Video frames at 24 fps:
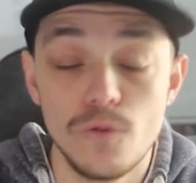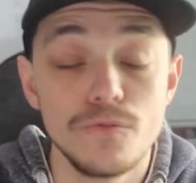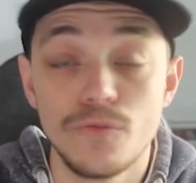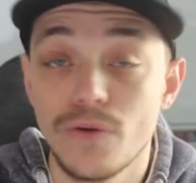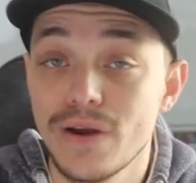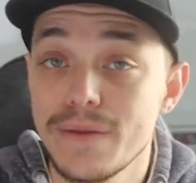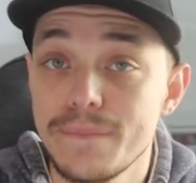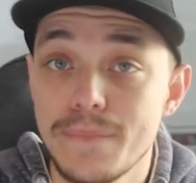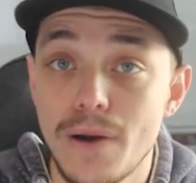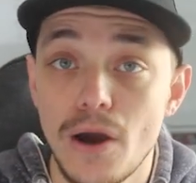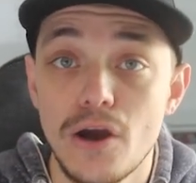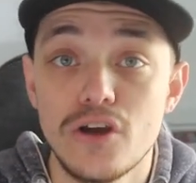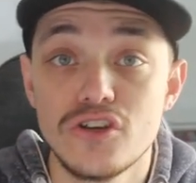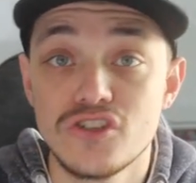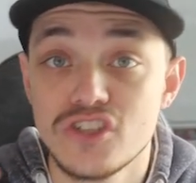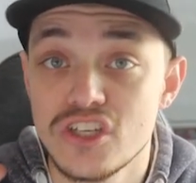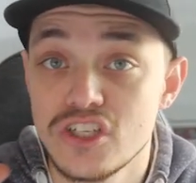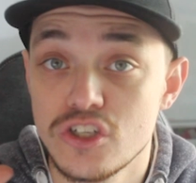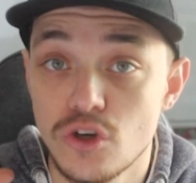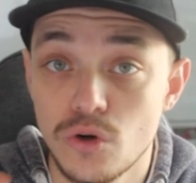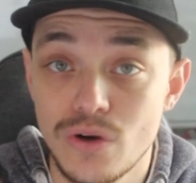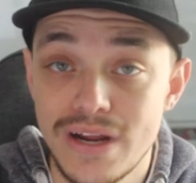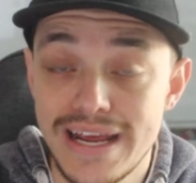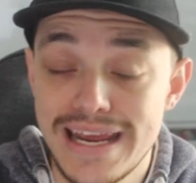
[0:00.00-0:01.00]
free
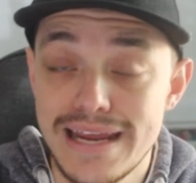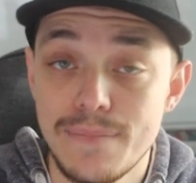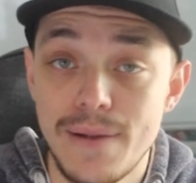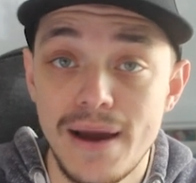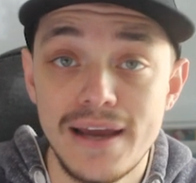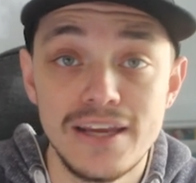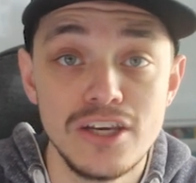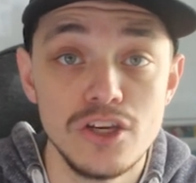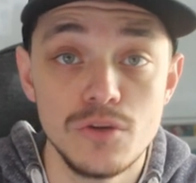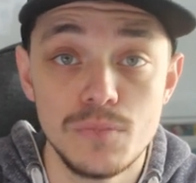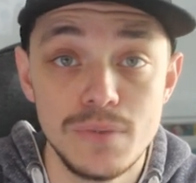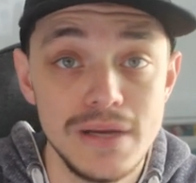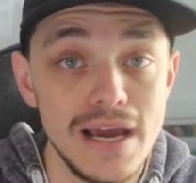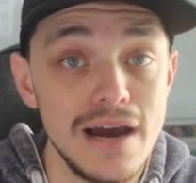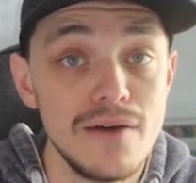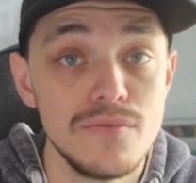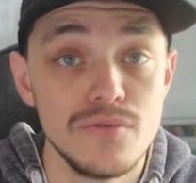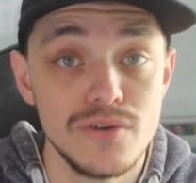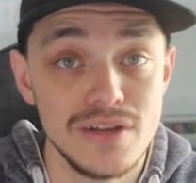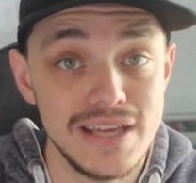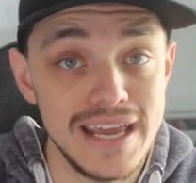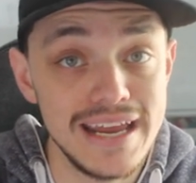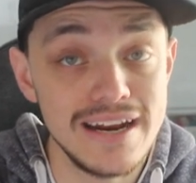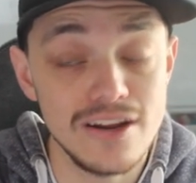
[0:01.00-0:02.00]
postage on eBay you'd be
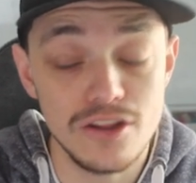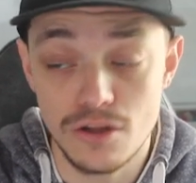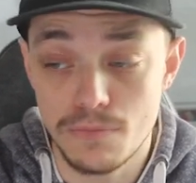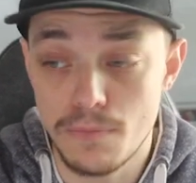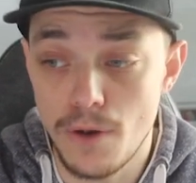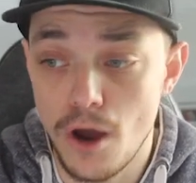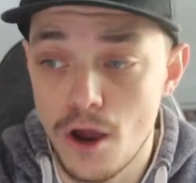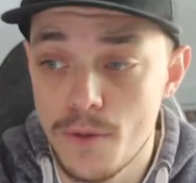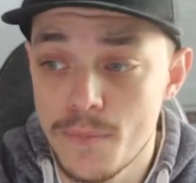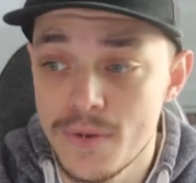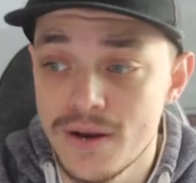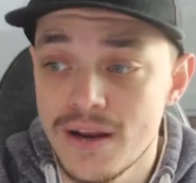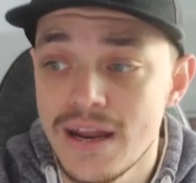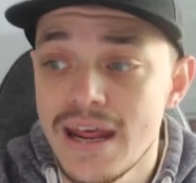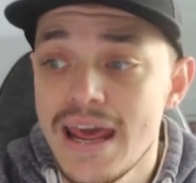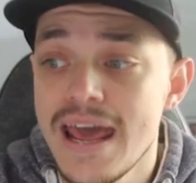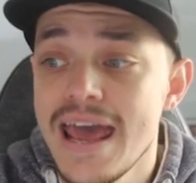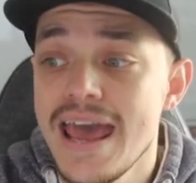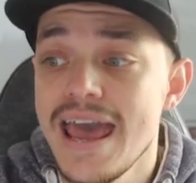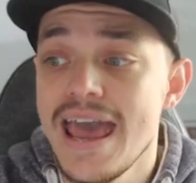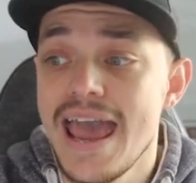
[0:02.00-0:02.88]
able to get at the moment.